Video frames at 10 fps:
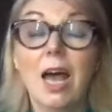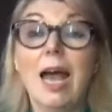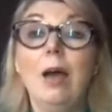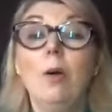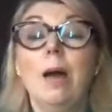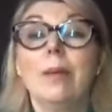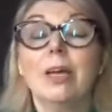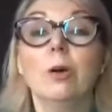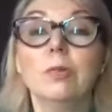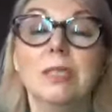How am I
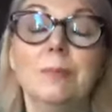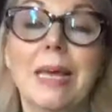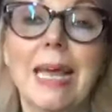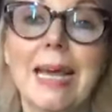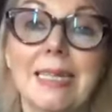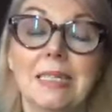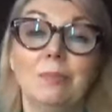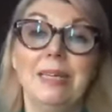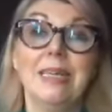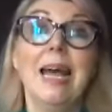going to make ends
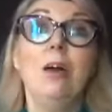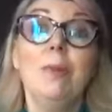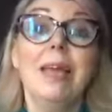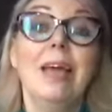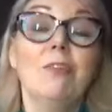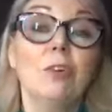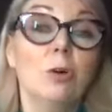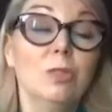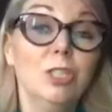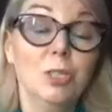meet? How am I ever
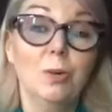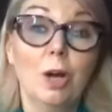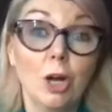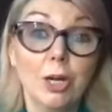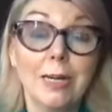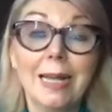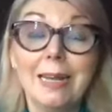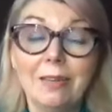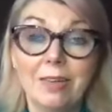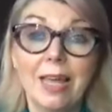going to earn a
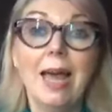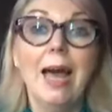living?